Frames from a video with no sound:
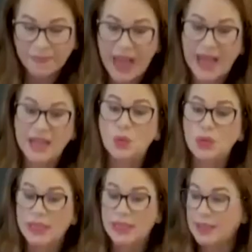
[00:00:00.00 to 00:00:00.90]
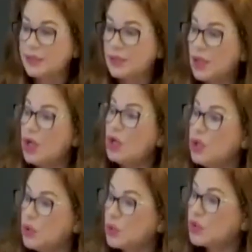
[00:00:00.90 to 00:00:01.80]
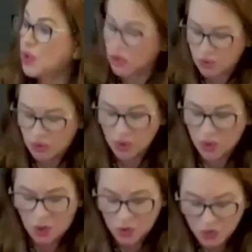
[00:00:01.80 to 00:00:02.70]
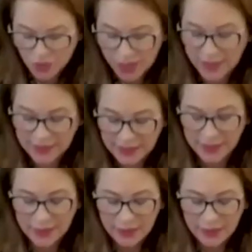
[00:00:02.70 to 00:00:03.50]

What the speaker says: that we need a new social contract.